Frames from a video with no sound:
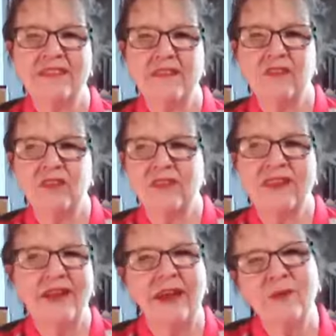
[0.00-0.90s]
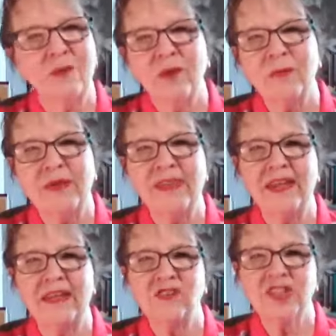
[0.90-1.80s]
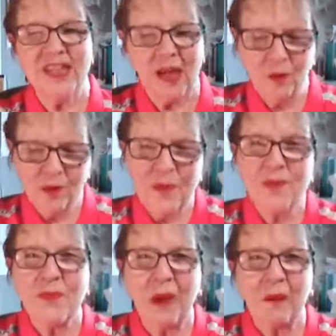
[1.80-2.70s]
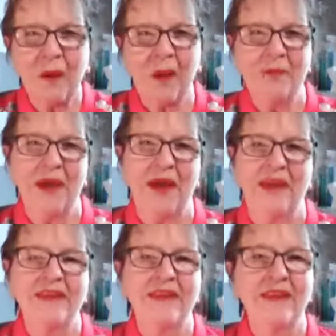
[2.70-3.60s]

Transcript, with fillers: It's just that I don't want to be that age again. I want to be right where I'm at.